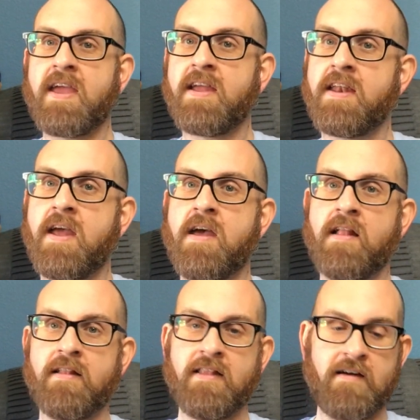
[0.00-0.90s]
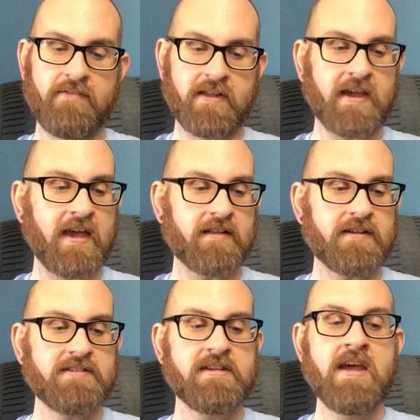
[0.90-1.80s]
in lovely
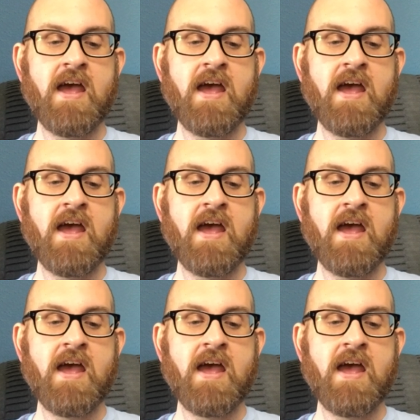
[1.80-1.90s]
England.